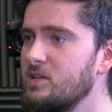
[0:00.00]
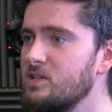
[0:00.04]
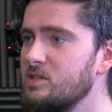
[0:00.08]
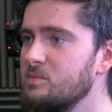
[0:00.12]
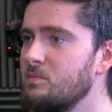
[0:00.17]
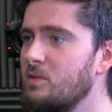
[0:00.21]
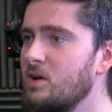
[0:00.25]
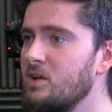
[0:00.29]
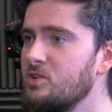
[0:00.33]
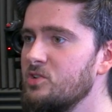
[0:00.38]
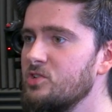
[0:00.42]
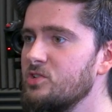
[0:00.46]
as
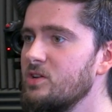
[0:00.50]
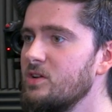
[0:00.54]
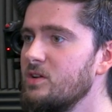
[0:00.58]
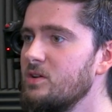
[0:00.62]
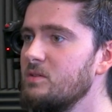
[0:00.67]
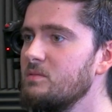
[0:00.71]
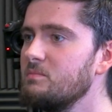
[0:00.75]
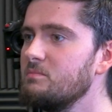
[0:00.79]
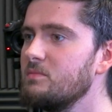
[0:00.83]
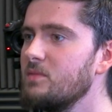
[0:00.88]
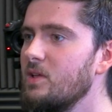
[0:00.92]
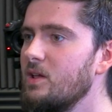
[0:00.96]
much
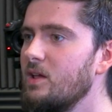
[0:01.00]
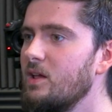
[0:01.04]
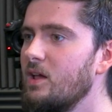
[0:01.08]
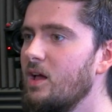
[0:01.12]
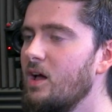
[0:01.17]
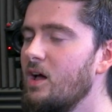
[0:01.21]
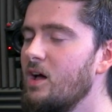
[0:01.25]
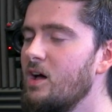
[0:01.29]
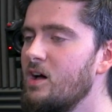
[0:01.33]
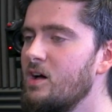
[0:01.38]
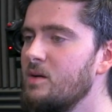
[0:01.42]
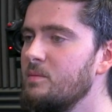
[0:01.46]

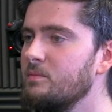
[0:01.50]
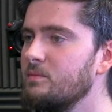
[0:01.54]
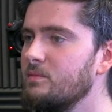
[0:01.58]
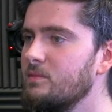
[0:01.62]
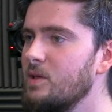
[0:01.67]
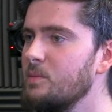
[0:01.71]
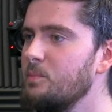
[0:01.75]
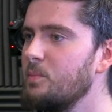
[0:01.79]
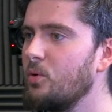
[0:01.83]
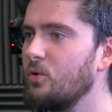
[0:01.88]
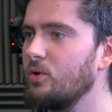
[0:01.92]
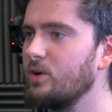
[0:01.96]

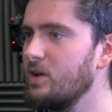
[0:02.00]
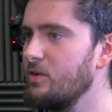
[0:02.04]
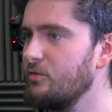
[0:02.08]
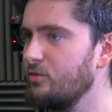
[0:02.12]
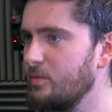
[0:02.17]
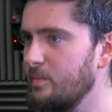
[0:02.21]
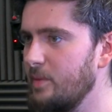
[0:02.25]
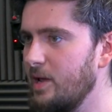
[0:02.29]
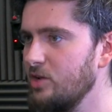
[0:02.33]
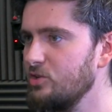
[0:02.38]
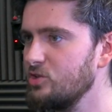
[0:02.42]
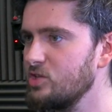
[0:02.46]
important
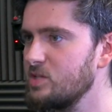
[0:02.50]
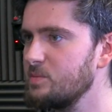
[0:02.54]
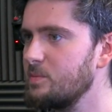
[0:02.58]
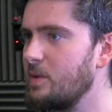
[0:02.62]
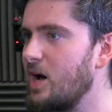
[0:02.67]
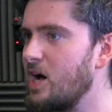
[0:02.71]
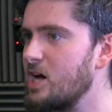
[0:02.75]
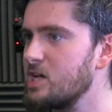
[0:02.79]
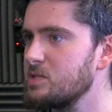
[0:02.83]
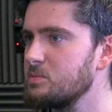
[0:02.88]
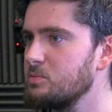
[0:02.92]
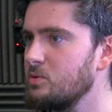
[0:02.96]
information as
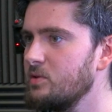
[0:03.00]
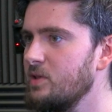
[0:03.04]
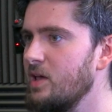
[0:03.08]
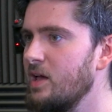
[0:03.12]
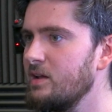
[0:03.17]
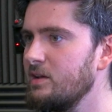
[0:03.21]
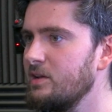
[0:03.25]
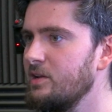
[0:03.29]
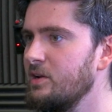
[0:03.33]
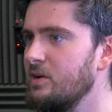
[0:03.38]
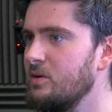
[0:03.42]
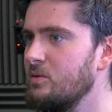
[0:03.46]
possible
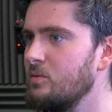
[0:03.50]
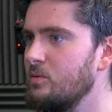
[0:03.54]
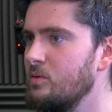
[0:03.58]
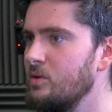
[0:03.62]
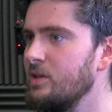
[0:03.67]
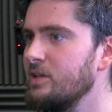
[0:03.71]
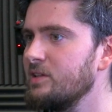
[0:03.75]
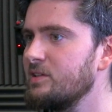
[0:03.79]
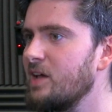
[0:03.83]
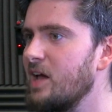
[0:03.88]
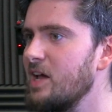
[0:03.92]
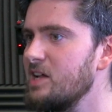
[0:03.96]
that will
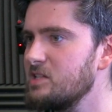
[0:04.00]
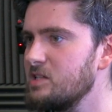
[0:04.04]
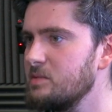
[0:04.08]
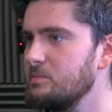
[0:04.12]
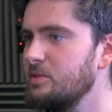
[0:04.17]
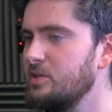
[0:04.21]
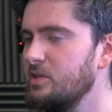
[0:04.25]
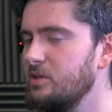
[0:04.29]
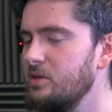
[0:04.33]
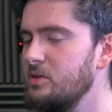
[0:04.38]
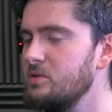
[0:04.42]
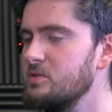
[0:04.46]
entice them
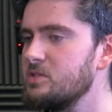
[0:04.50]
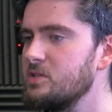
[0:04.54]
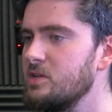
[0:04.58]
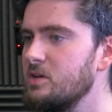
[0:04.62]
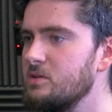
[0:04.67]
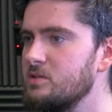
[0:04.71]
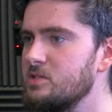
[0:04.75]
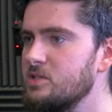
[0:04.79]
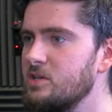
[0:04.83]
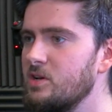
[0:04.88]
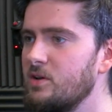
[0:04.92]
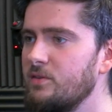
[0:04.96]
to do so.
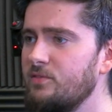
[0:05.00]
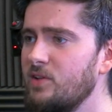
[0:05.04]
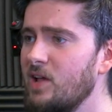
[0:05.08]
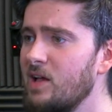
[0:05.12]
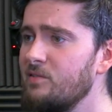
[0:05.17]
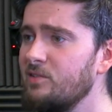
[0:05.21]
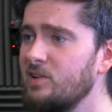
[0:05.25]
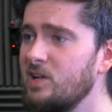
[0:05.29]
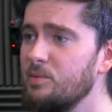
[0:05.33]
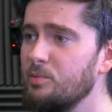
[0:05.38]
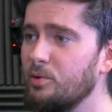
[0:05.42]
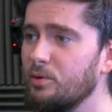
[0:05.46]
So if you have
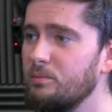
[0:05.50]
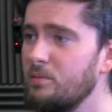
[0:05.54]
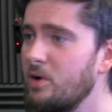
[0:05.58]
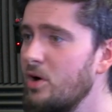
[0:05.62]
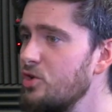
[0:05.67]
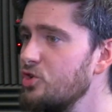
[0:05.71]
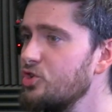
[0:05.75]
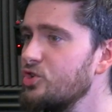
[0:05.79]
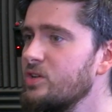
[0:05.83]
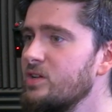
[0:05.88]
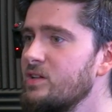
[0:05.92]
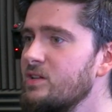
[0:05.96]
any
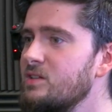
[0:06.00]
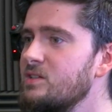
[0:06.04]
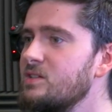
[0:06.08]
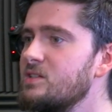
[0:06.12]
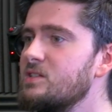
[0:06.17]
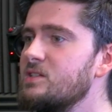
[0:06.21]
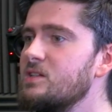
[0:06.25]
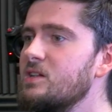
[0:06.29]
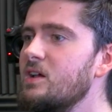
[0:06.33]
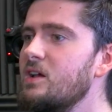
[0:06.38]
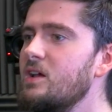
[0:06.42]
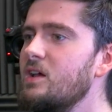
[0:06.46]

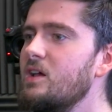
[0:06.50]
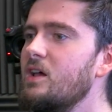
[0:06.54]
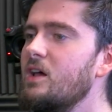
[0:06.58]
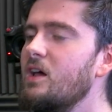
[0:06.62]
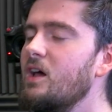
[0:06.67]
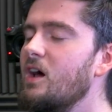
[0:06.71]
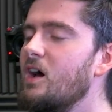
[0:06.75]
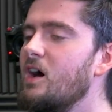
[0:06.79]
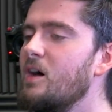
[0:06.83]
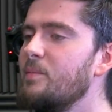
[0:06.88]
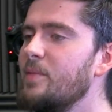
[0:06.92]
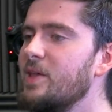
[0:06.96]
promotions,
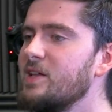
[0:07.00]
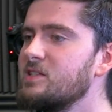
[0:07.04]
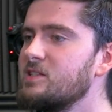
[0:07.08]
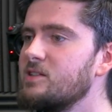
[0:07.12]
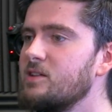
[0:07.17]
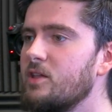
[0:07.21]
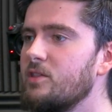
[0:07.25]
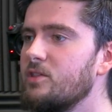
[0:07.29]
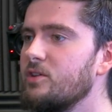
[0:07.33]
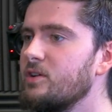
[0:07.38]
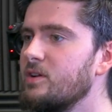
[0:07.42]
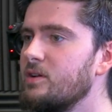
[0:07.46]
that's
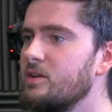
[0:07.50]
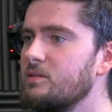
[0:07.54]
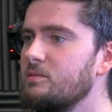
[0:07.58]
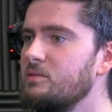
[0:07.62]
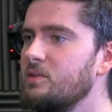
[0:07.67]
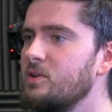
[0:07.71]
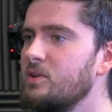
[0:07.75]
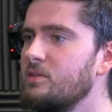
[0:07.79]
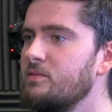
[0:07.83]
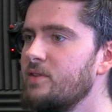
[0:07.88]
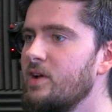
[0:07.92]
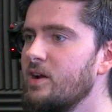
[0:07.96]
another
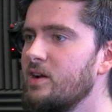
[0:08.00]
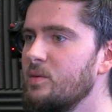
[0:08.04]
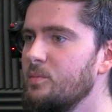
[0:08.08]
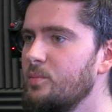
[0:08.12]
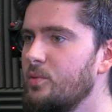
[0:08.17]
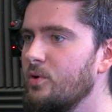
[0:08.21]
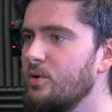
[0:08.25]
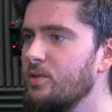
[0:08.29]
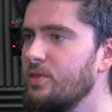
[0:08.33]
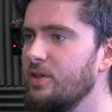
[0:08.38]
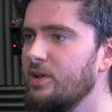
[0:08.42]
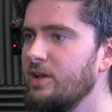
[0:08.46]
very
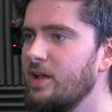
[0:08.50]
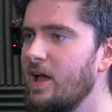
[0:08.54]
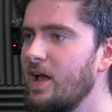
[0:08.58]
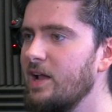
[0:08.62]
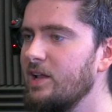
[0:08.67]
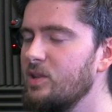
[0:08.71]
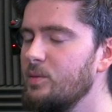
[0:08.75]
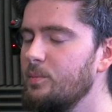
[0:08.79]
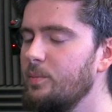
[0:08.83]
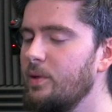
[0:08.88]
important thing to add to the